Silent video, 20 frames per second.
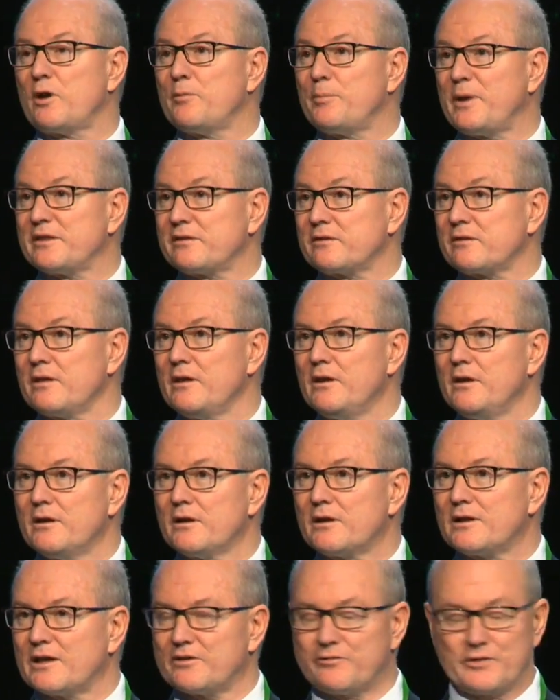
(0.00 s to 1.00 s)
robust
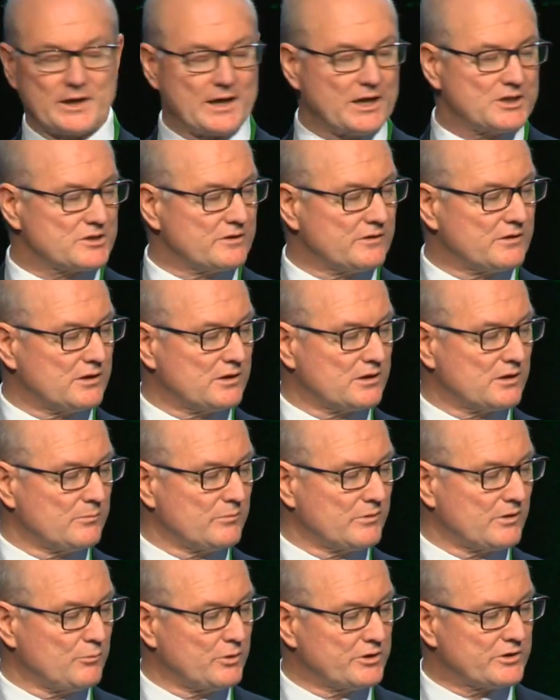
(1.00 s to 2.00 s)
classification
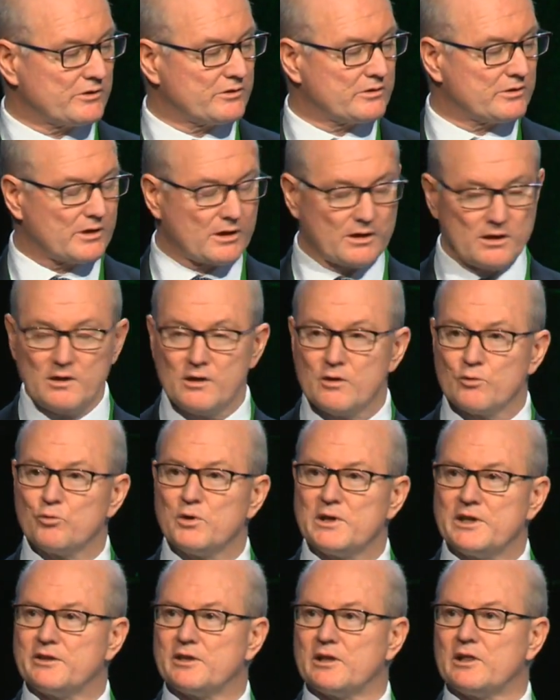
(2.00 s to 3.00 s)
systems, and we're just
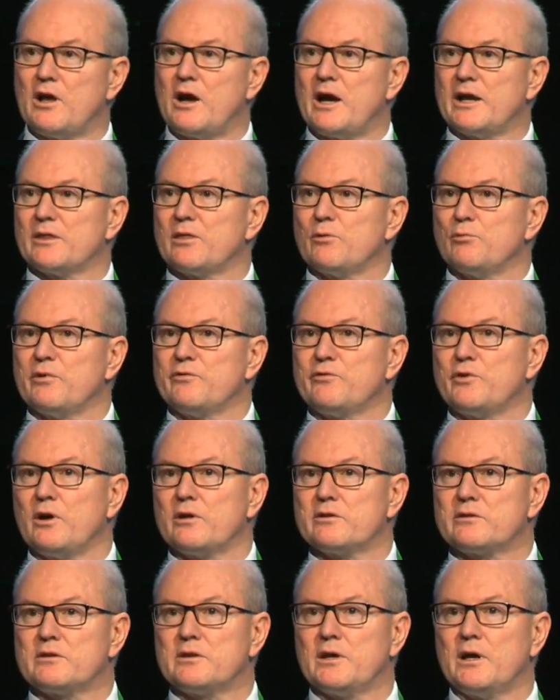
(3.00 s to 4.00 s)
really delighted that we've
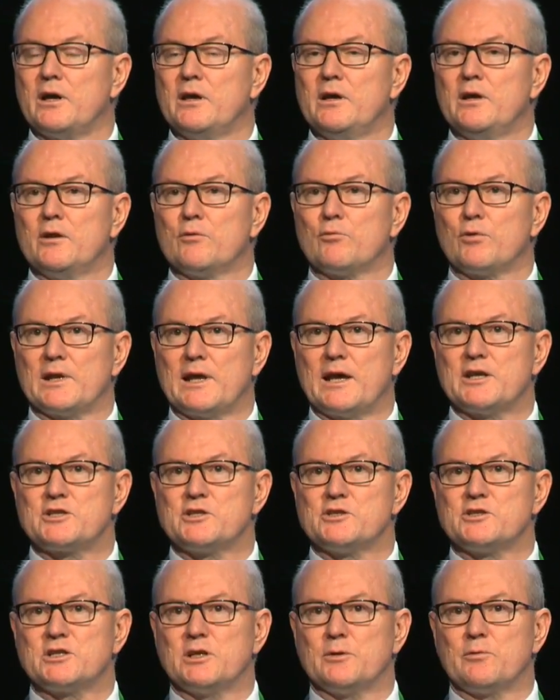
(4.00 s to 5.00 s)
got
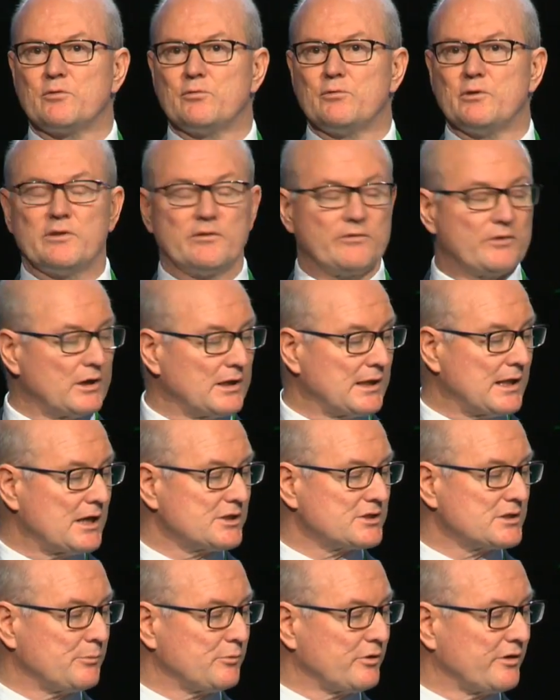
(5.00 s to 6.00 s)
relationships with a very
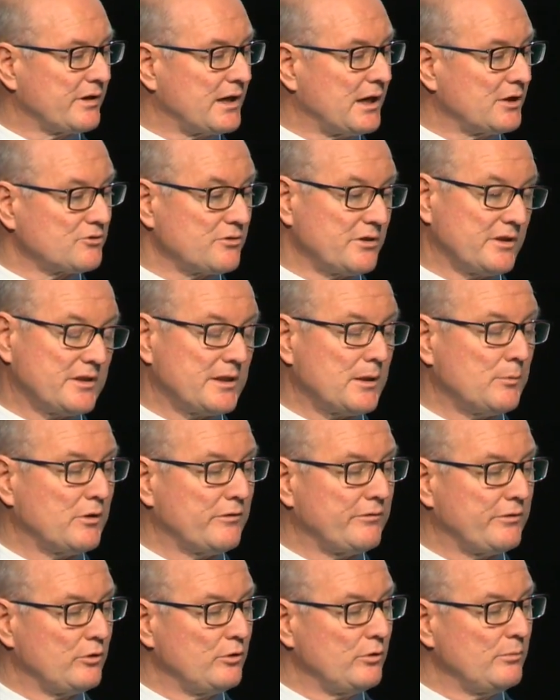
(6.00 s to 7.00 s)
large number of countries, some
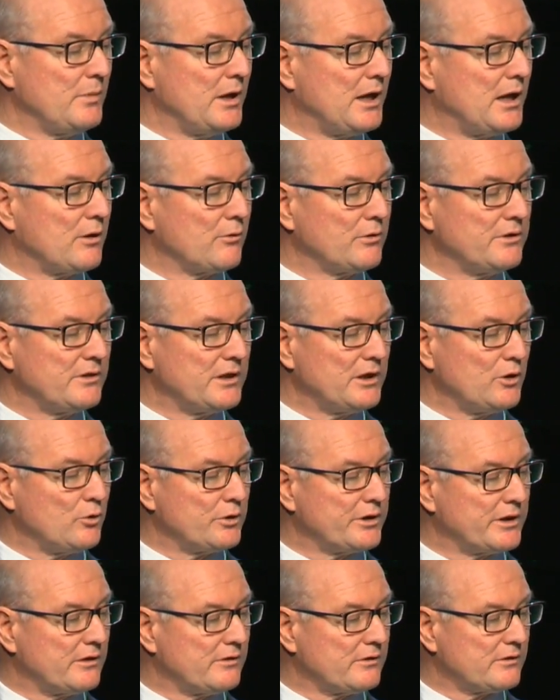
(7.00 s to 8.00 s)
of whom are in the
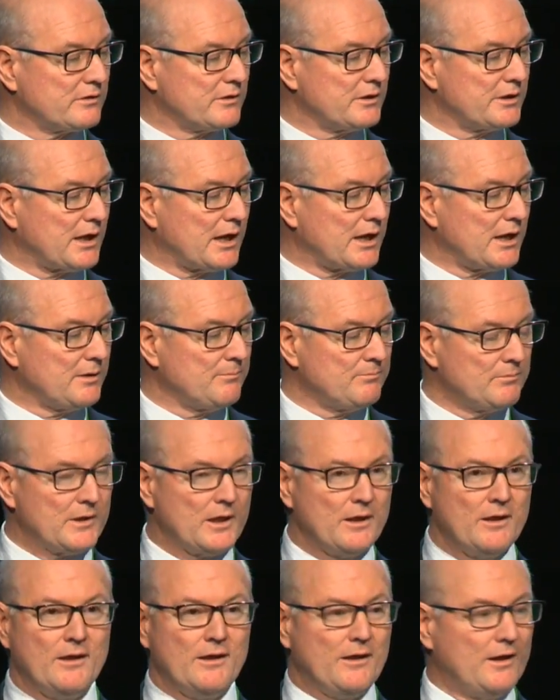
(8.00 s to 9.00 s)
audience today.
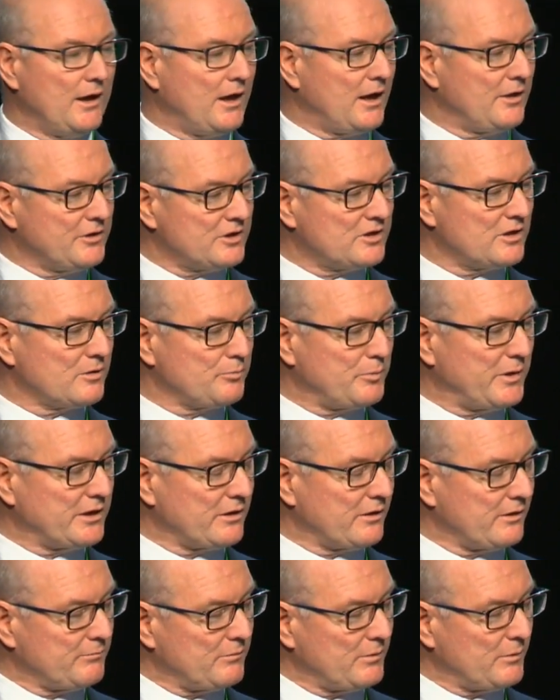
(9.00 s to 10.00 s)
This has been
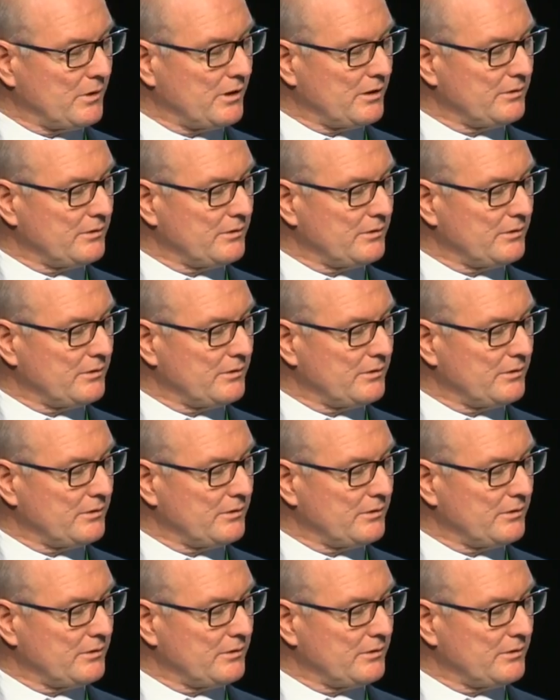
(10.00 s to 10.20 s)
a